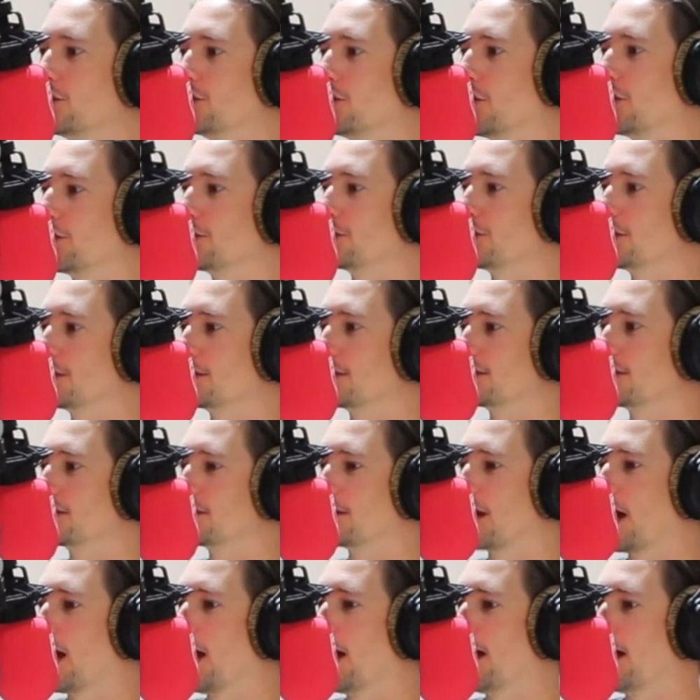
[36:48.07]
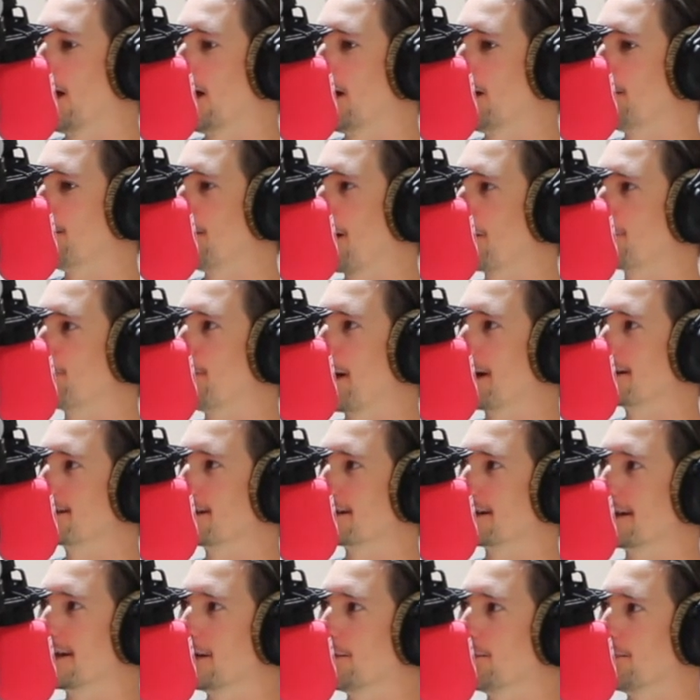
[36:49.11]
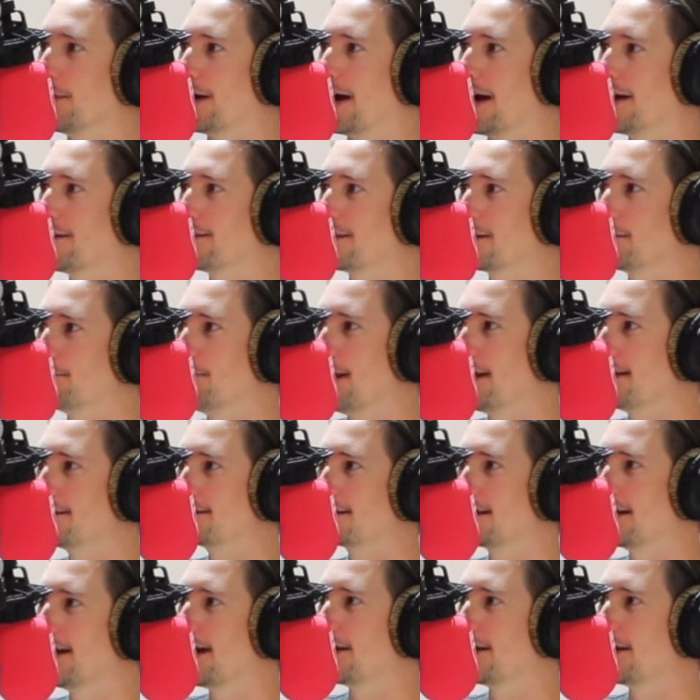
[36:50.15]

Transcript: not just mathematically, but I think mentally.